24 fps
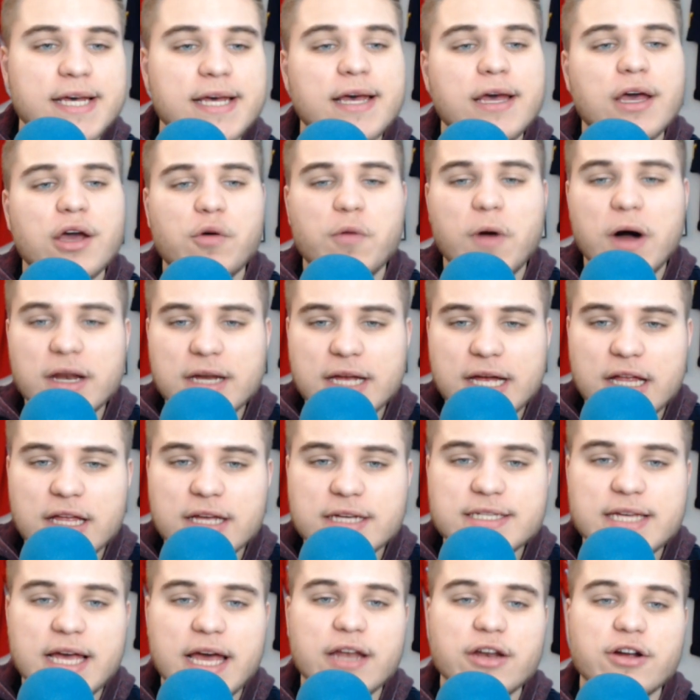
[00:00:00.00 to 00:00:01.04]
Kwon
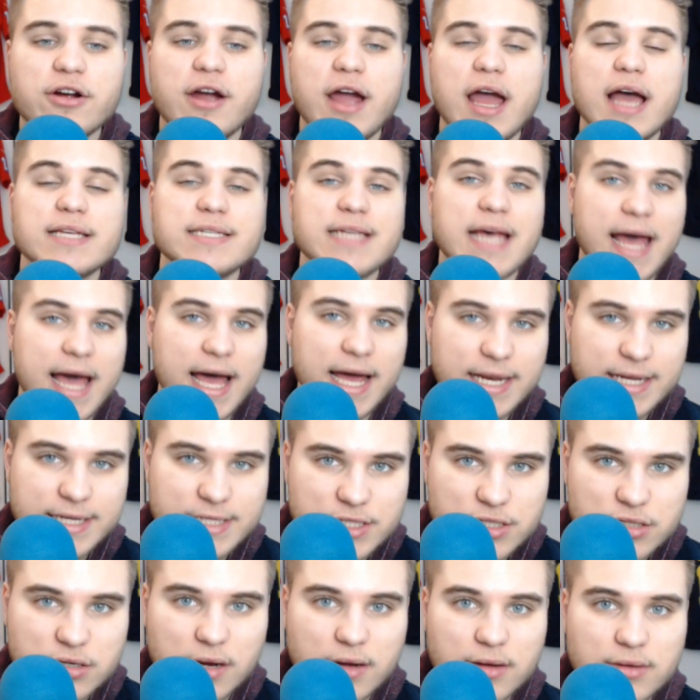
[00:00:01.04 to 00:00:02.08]
Alexander has had his
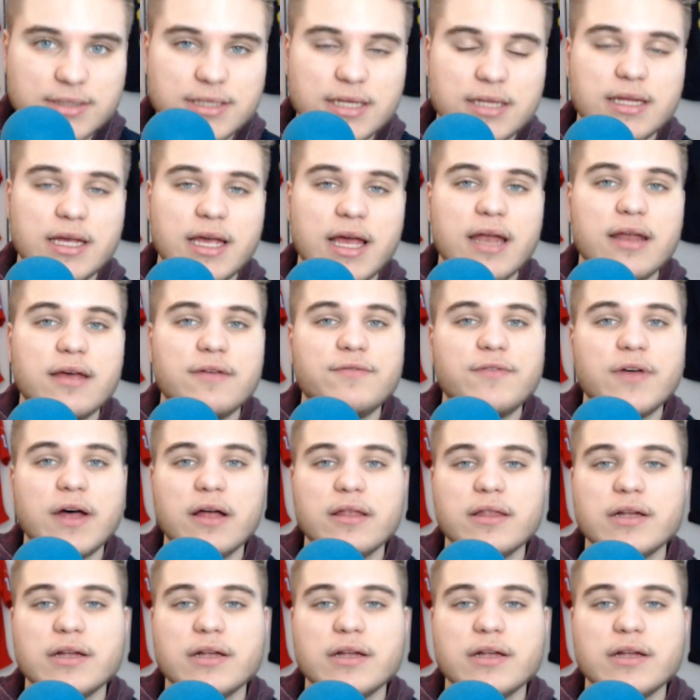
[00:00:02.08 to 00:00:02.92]
struggles in the NFL.